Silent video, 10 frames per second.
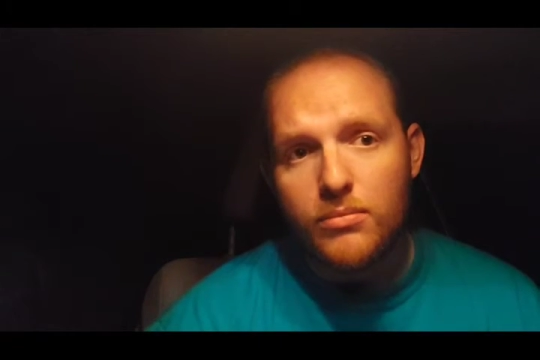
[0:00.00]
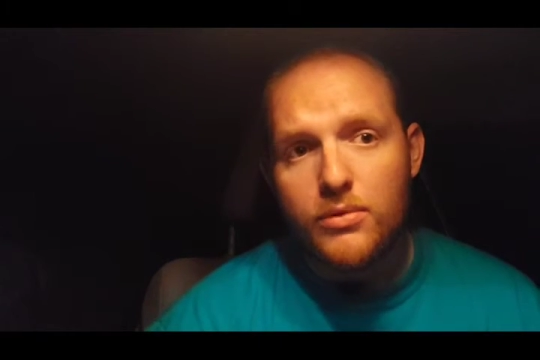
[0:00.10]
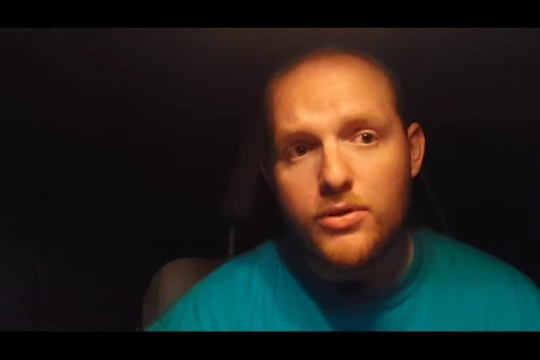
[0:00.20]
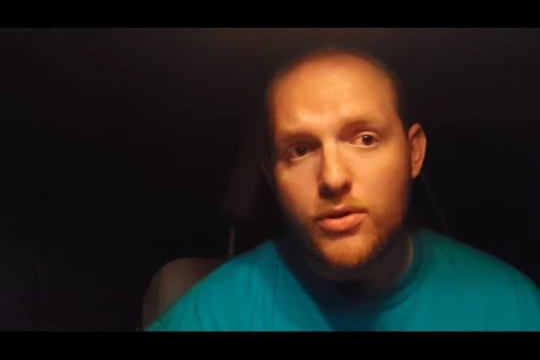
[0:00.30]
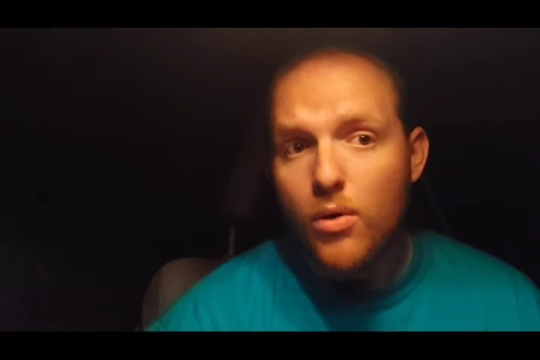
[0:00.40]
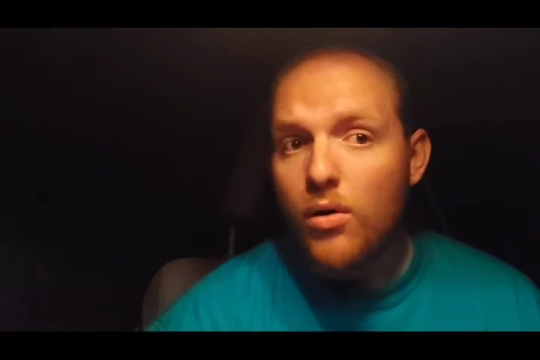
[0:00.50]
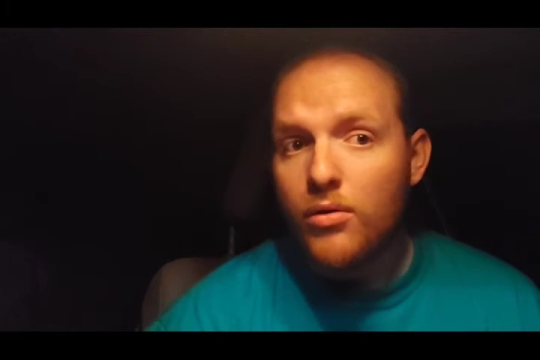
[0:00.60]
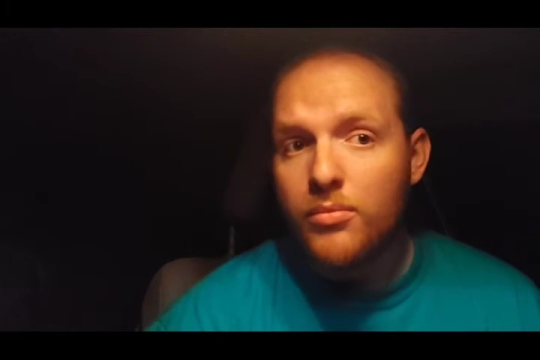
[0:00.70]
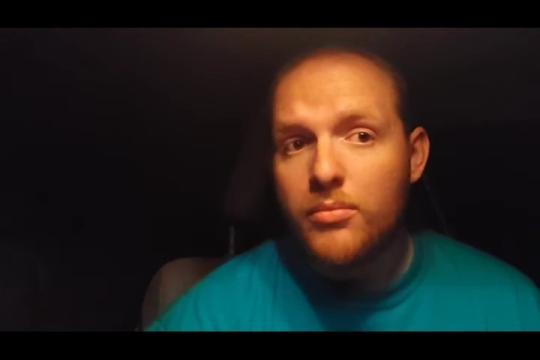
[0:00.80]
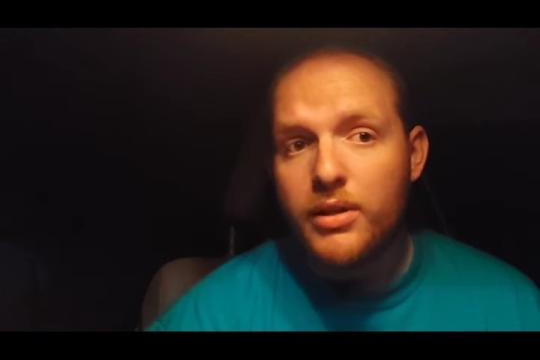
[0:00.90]
but you're
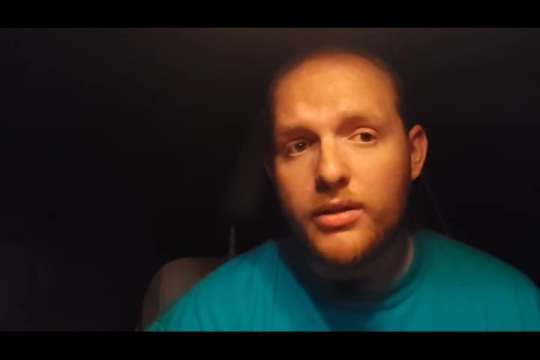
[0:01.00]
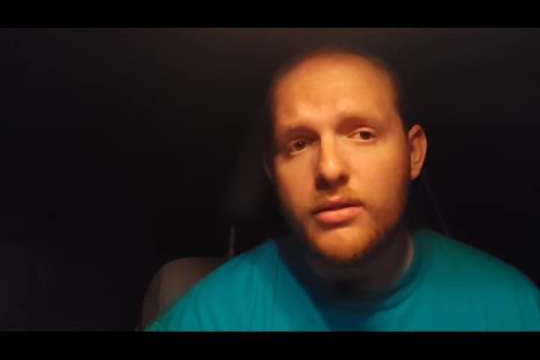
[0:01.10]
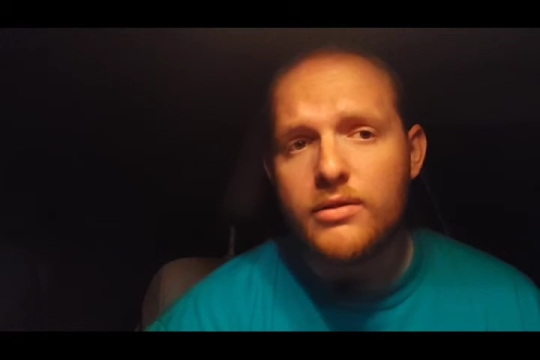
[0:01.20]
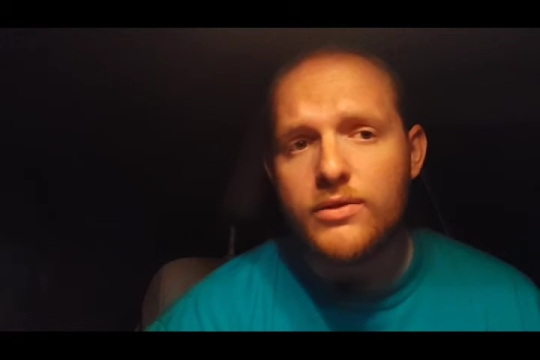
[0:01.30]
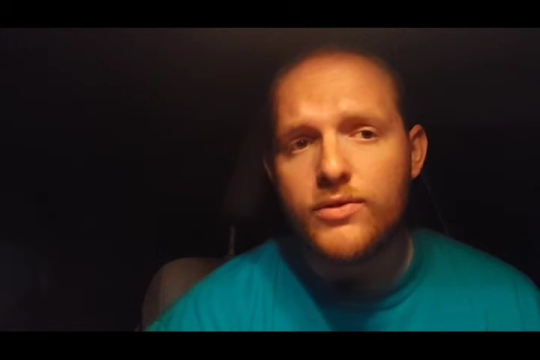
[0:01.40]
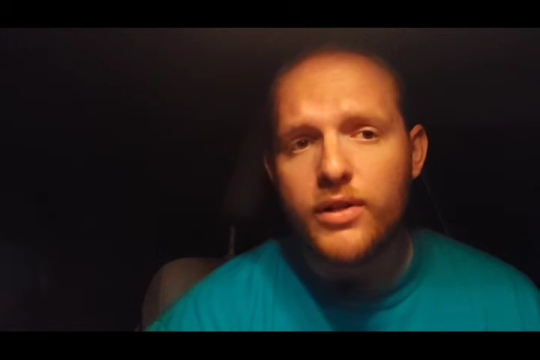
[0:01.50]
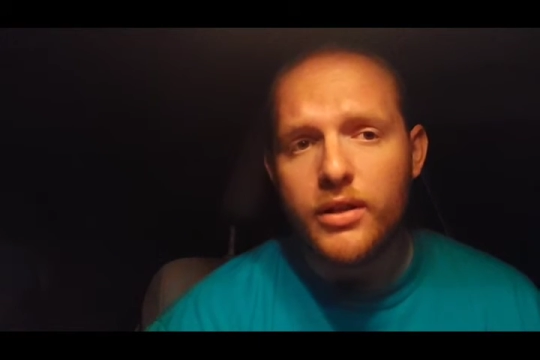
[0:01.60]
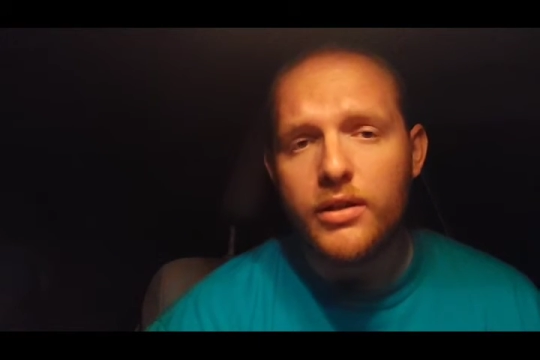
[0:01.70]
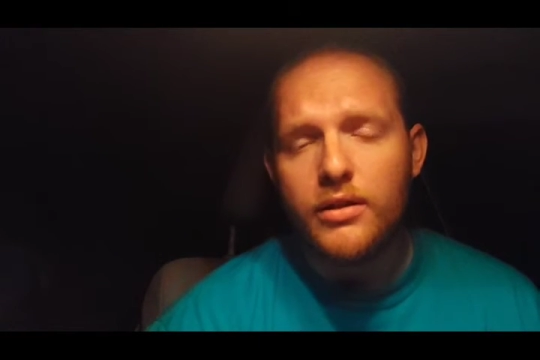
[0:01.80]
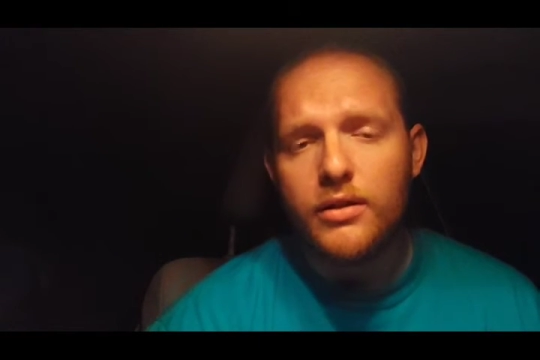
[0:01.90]
gonna miss
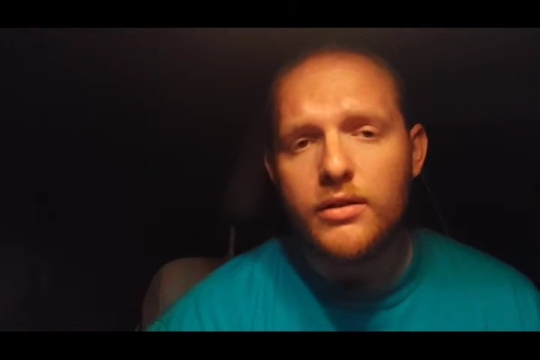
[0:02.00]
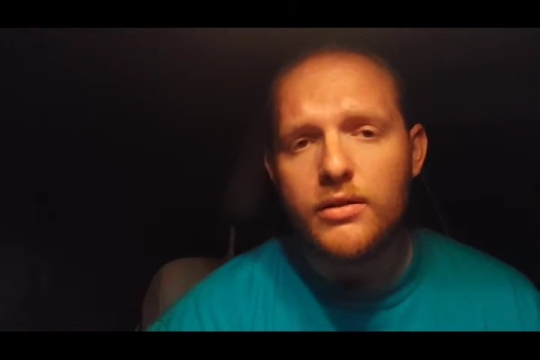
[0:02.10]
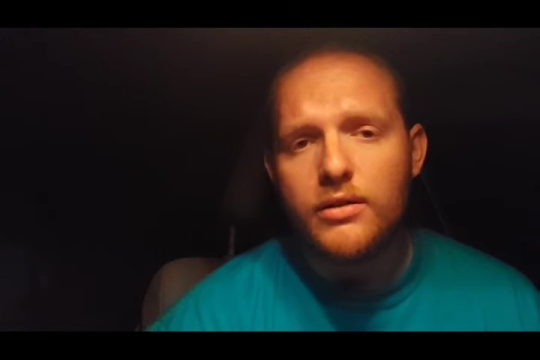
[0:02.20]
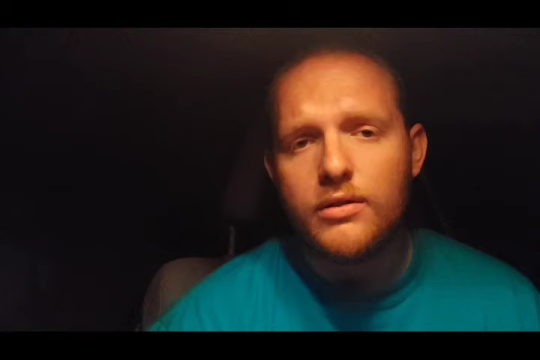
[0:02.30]
this.